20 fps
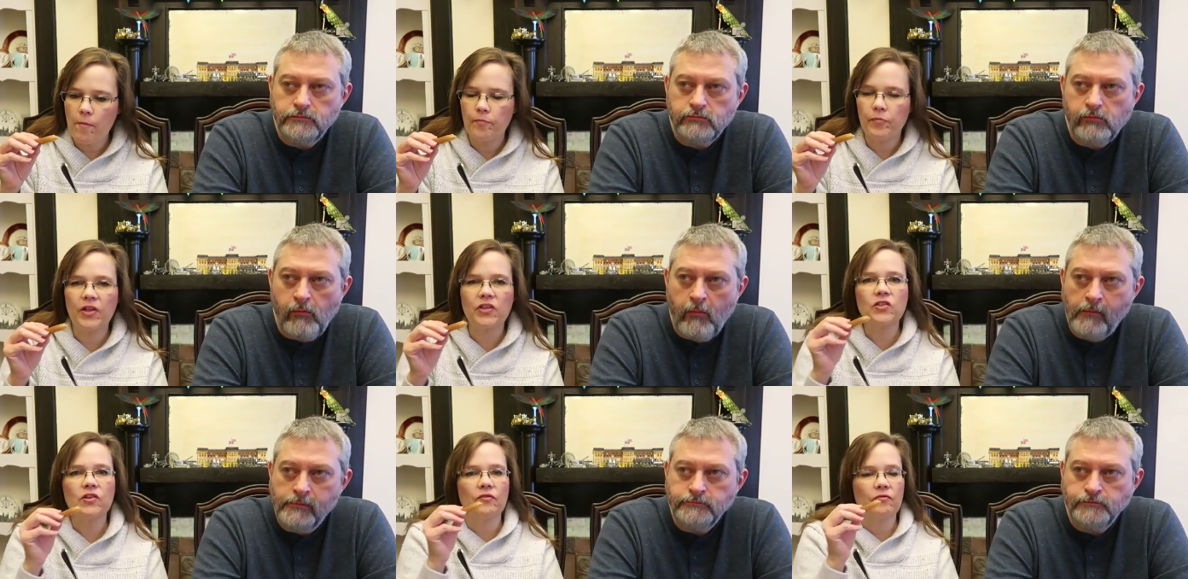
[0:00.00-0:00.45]

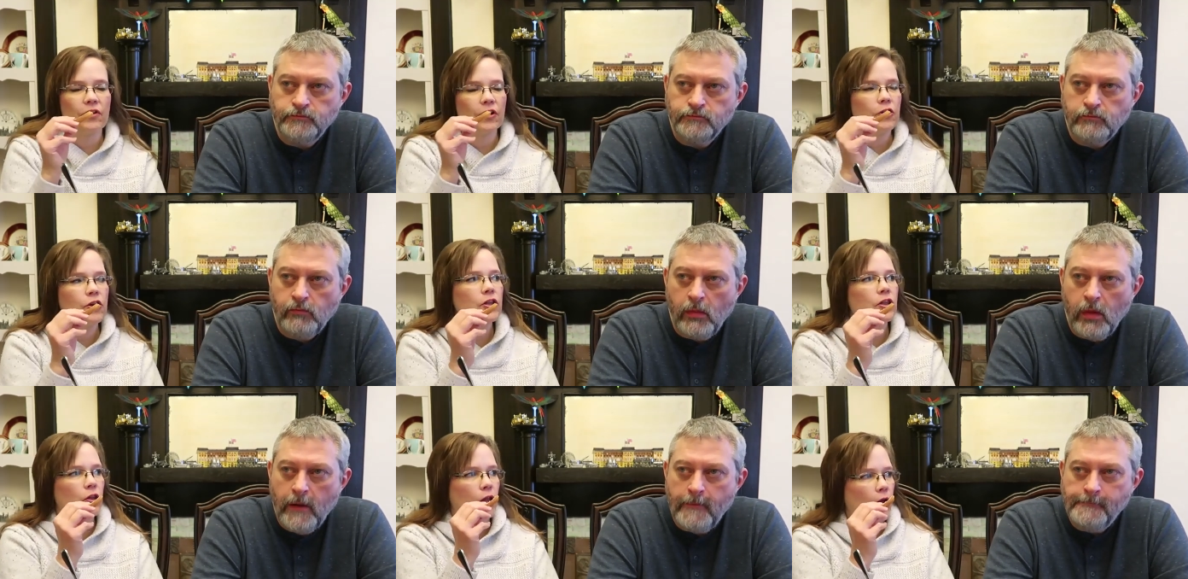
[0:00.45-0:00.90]
Speaker 1: That's a
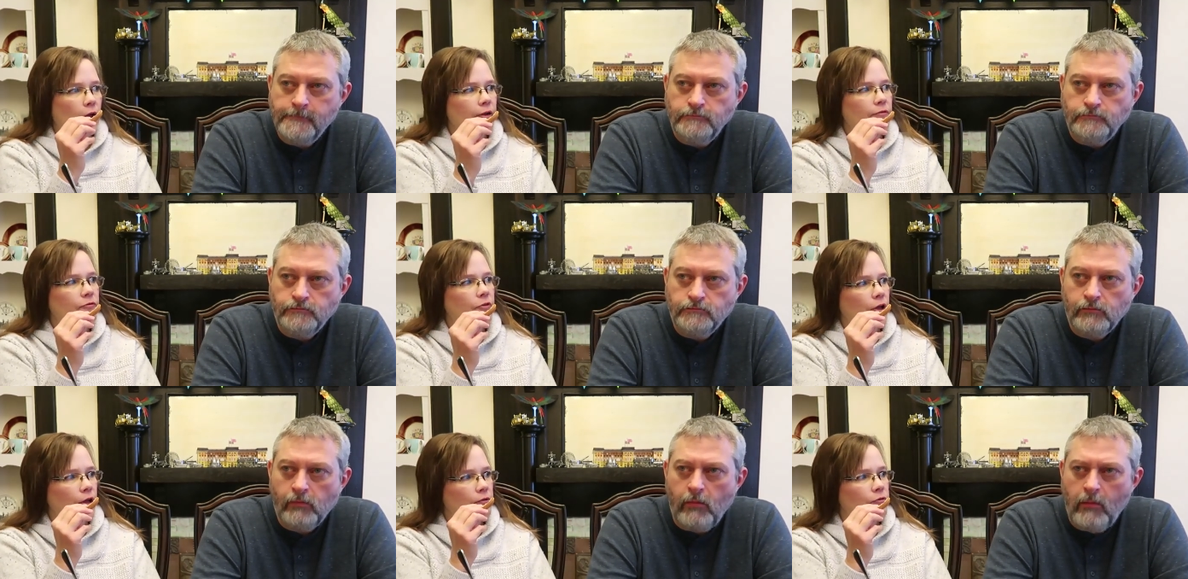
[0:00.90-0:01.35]
very
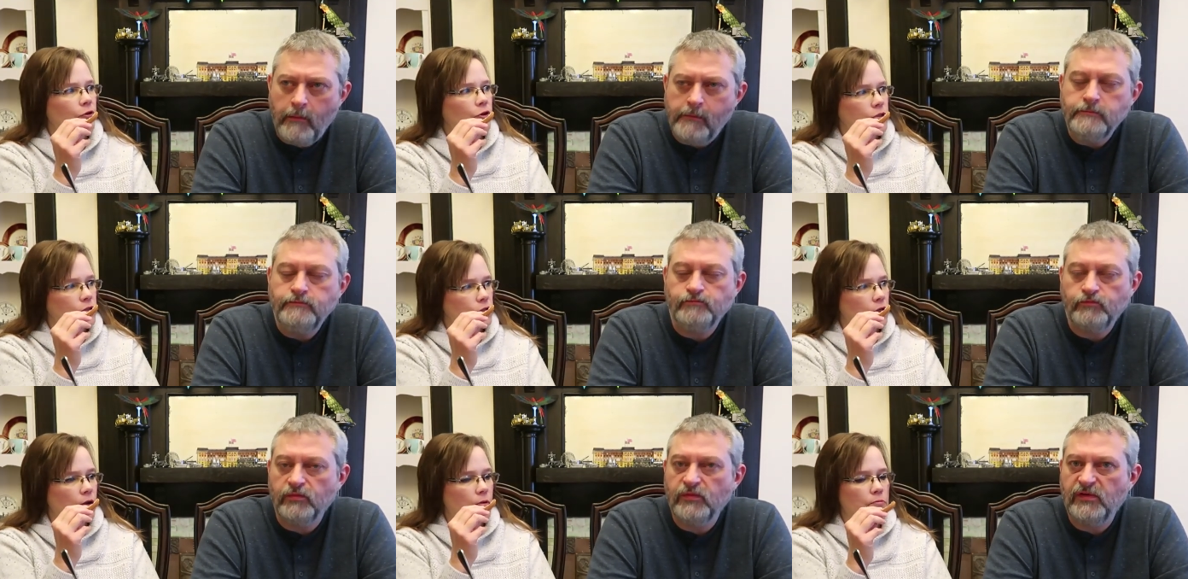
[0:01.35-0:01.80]
light flavor,
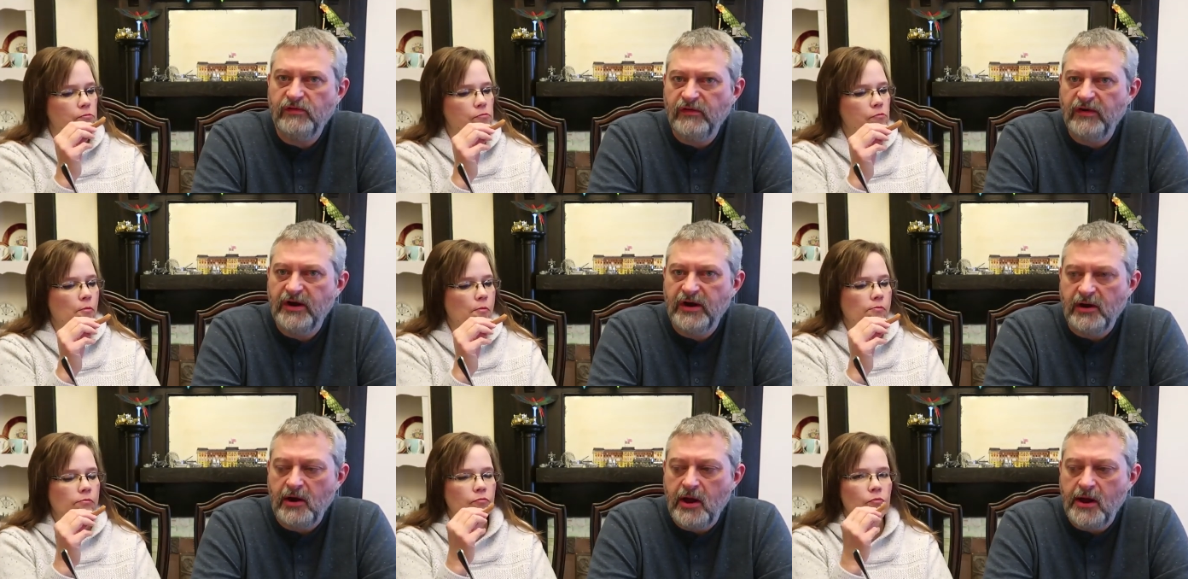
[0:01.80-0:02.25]
isn't it? It's
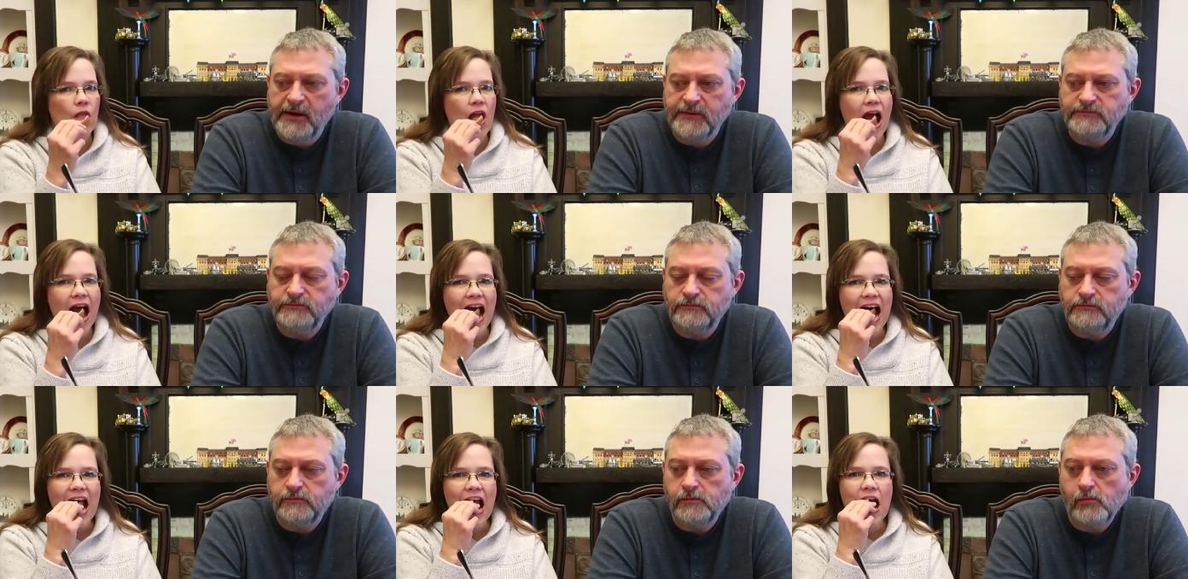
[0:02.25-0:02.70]
very light.
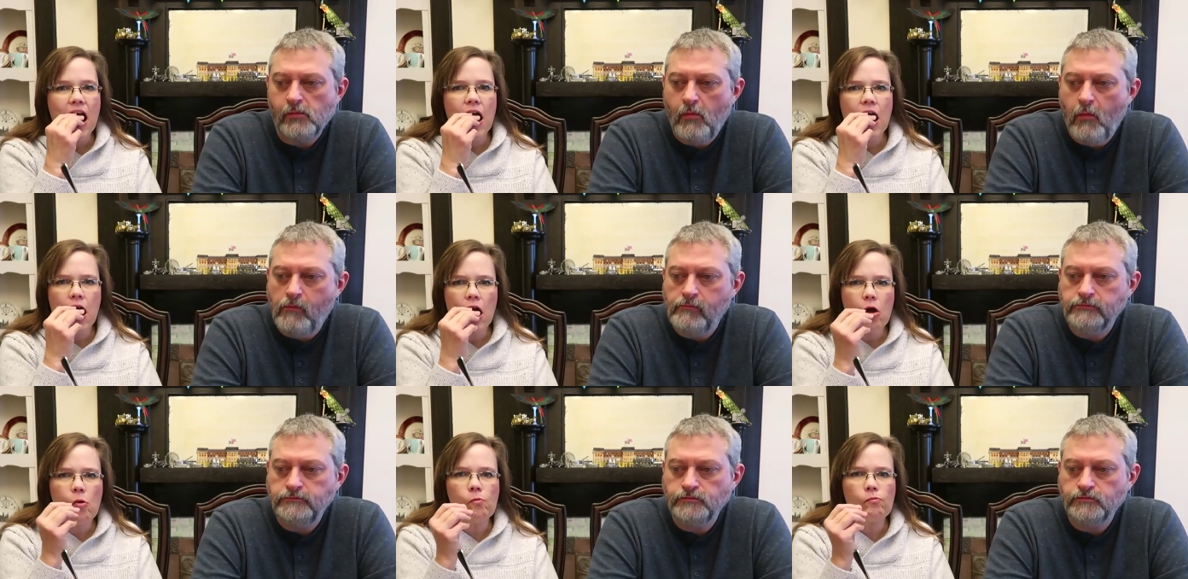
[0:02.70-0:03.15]

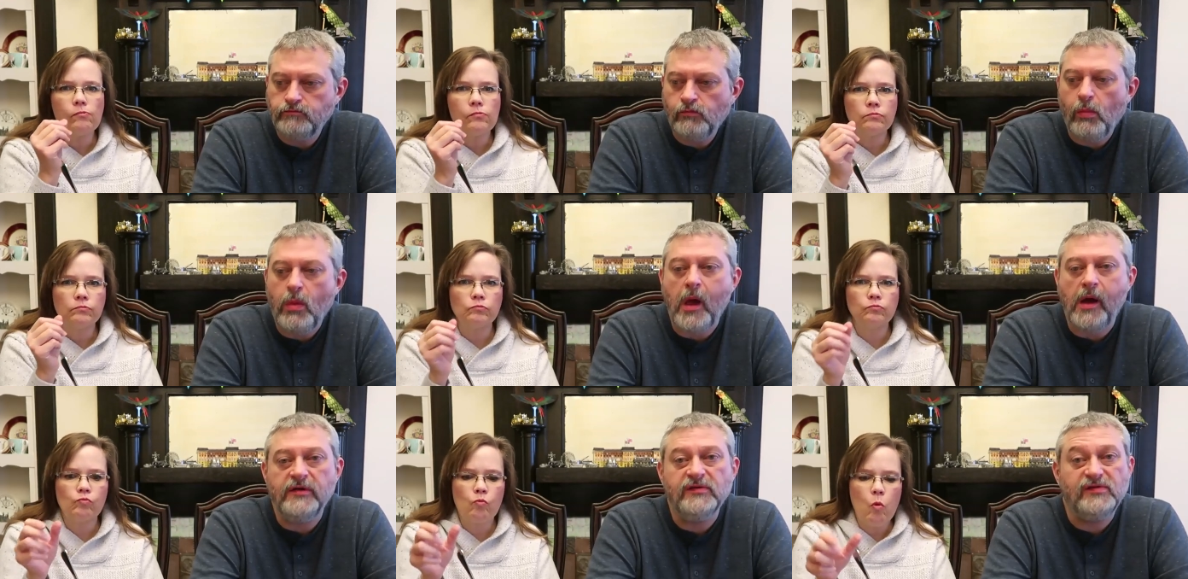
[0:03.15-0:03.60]
Uh-huh.
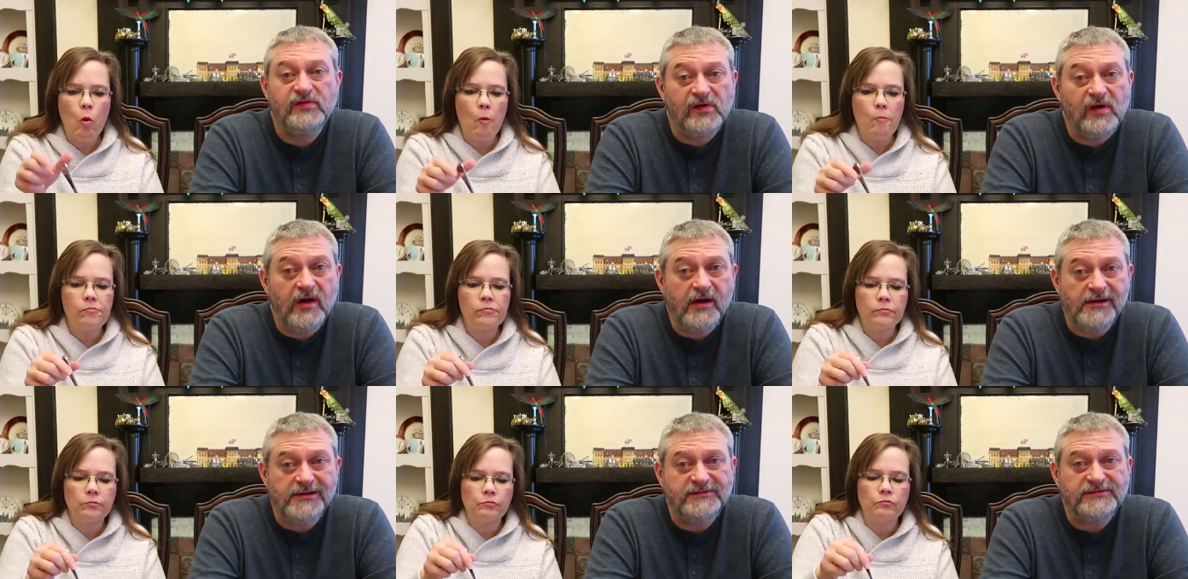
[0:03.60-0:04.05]
Speaker 2: Oh, it's
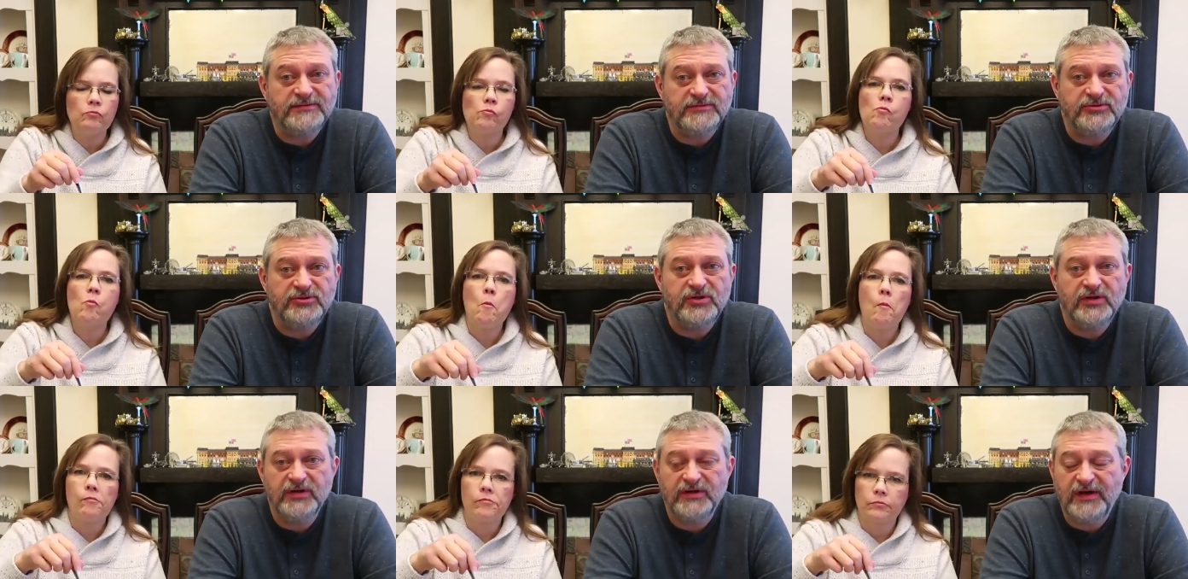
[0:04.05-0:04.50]
nice. I
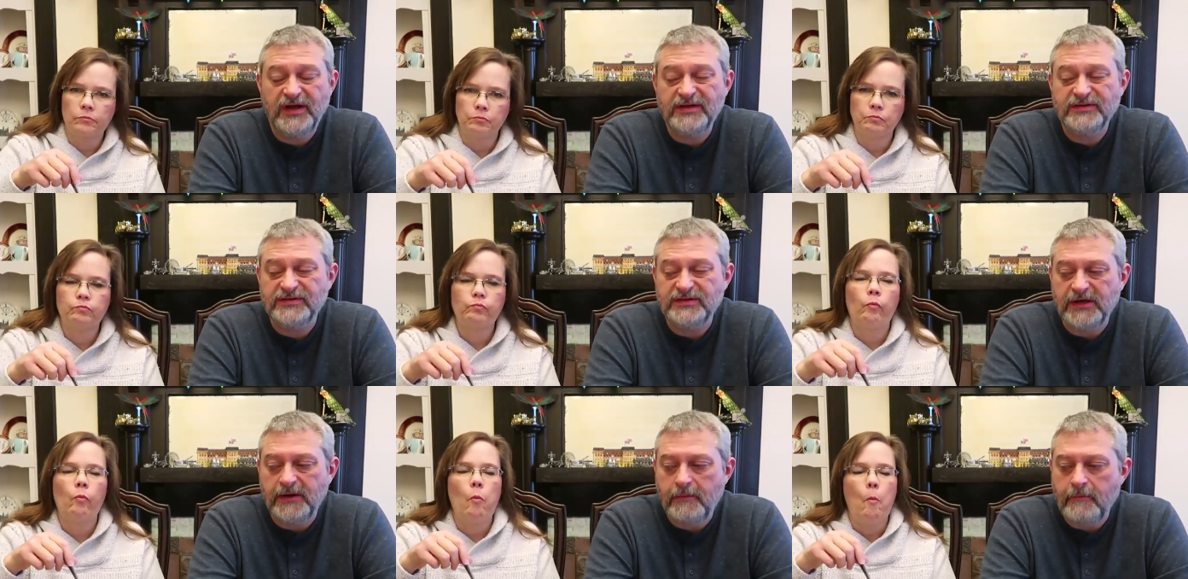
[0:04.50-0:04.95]
mean, you can
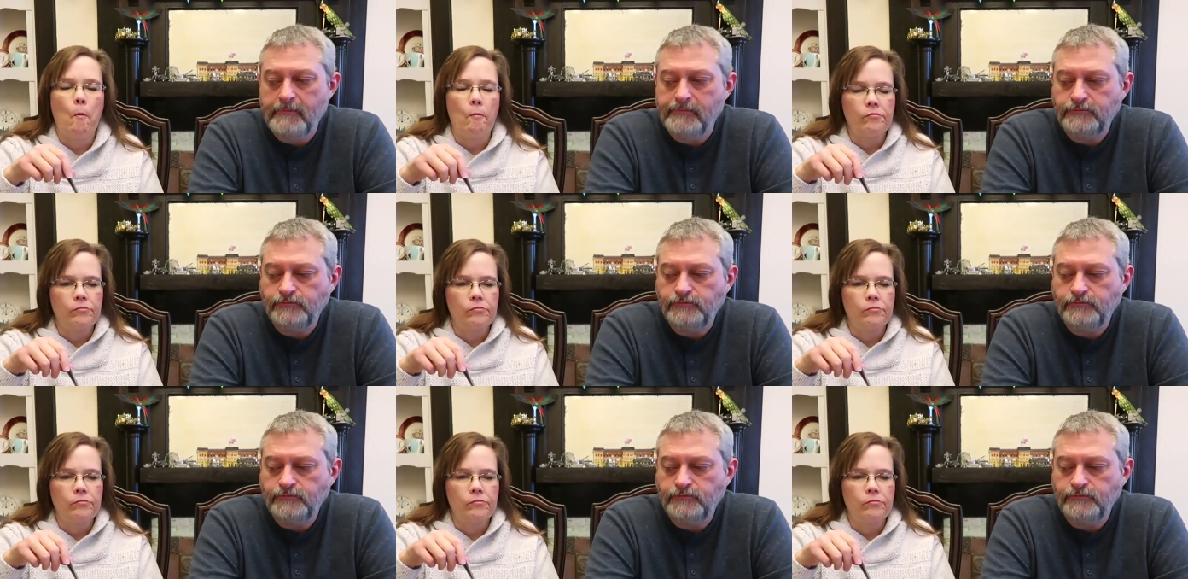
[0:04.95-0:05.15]
taste that.